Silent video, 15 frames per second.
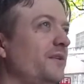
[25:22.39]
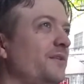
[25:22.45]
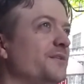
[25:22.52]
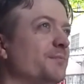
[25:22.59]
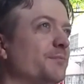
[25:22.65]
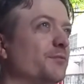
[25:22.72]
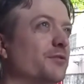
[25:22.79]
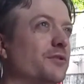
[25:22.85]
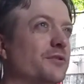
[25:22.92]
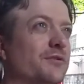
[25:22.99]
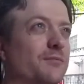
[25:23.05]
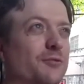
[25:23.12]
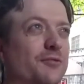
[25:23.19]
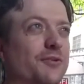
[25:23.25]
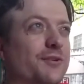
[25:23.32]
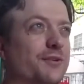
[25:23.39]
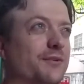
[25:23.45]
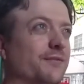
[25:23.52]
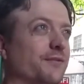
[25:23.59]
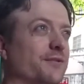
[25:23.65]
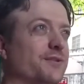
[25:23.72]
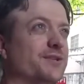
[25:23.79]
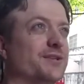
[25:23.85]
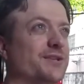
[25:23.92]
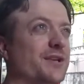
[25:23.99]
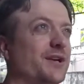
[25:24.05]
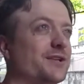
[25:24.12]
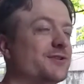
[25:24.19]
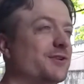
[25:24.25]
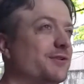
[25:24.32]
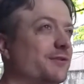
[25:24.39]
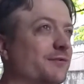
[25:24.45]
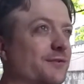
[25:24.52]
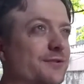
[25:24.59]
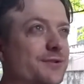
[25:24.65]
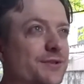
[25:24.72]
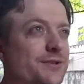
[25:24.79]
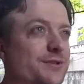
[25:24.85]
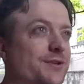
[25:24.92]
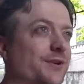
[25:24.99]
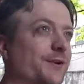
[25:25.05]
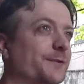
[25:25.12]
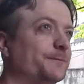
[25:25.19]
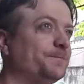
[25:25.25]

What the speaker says: and more and more universities, lots of universities here.